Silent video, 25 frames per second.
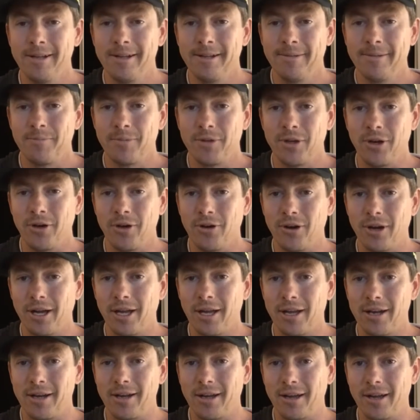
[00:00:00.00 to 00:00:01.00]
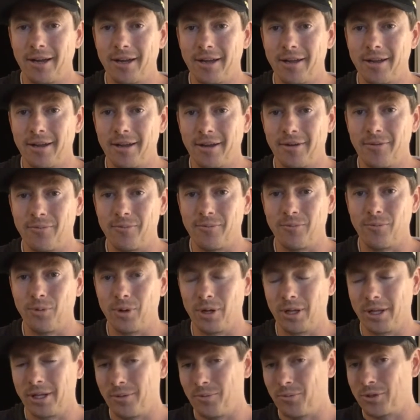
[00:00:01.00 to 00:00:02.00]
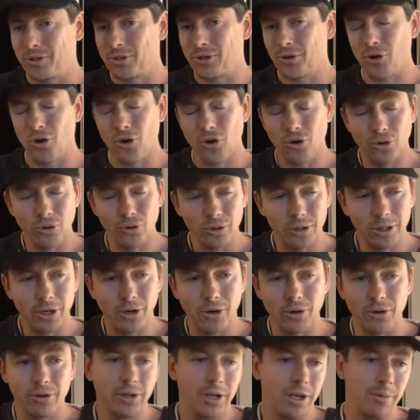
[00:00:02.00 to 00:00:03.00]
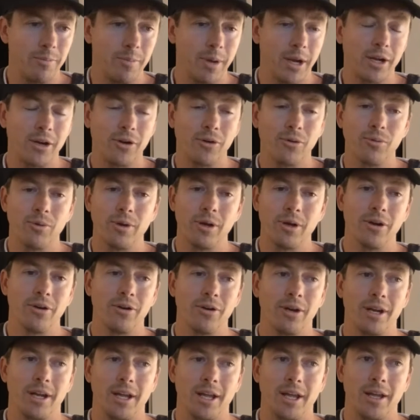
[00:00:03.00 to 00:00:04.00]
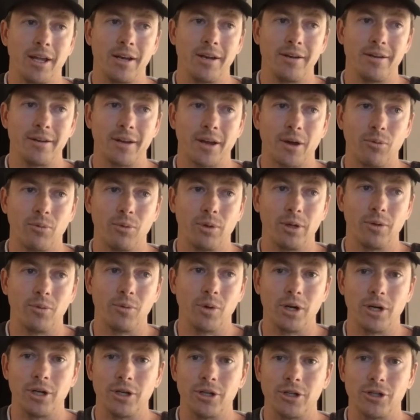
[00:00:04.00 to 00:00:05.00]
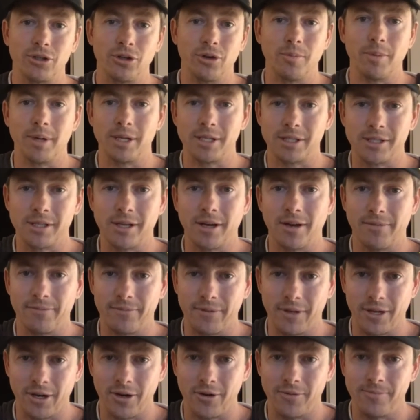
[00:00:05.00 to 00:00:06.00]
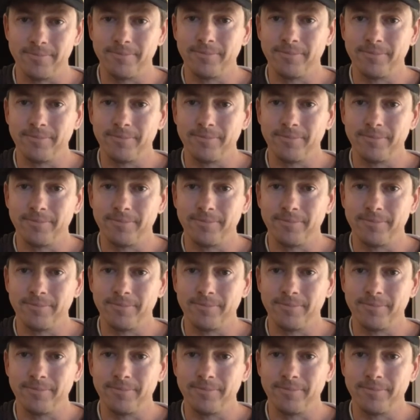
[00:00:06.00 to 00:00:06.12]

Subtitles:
You know, I really was early in my career, and I really wanted to show my stuff, you know.